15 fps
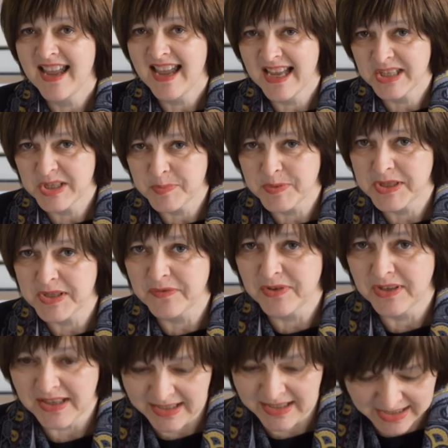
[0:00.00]
and
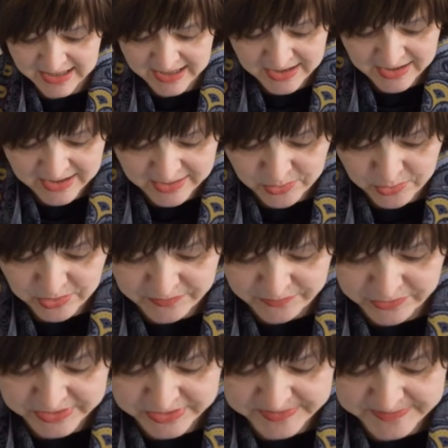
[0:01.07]
specifically in
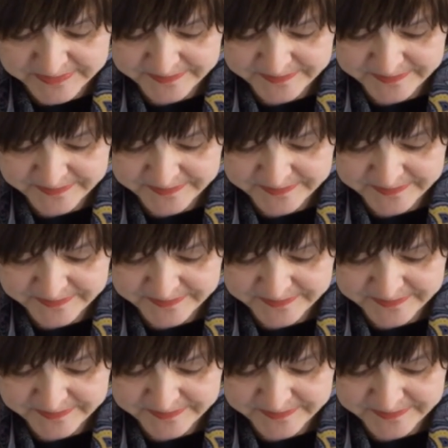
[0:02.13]
Nunavut.